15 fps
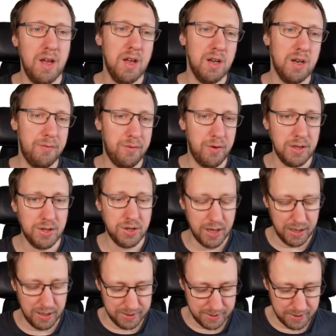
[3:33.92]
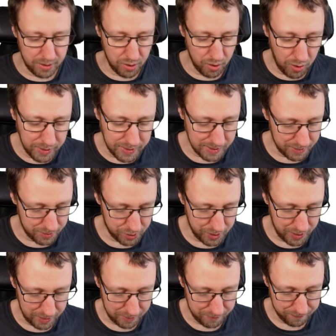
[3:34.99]
The first channel is the noiseless
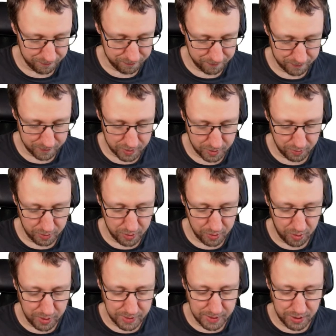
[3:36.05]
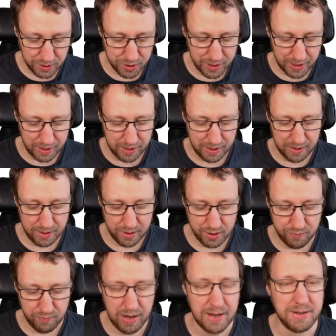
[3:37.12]
channel. So a noiseless channel
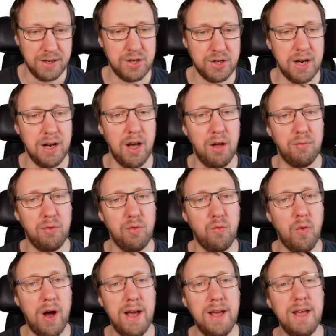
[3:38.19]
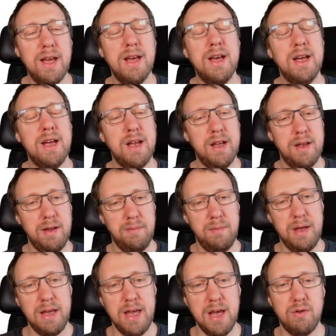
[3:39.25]
has a channel output y
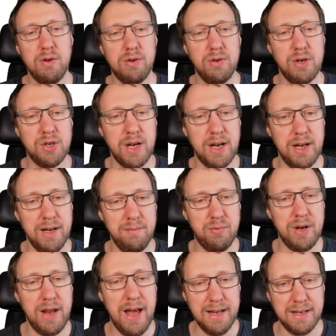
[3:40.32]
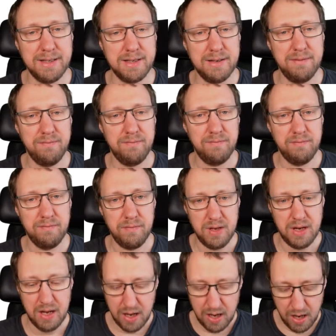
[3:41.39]
being equal to the channel input x.
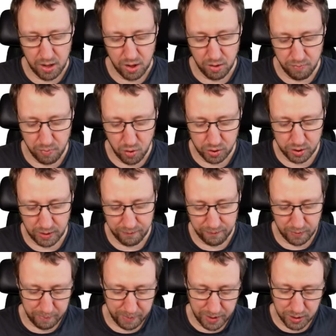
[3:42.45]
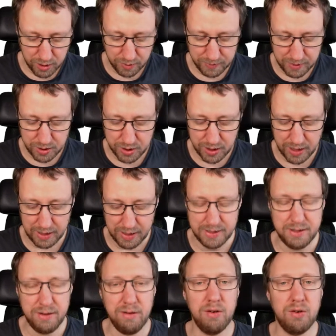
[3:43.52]
The mutual information of this channel is
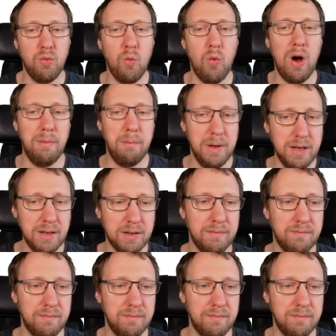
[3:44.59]
equal to 1 bit.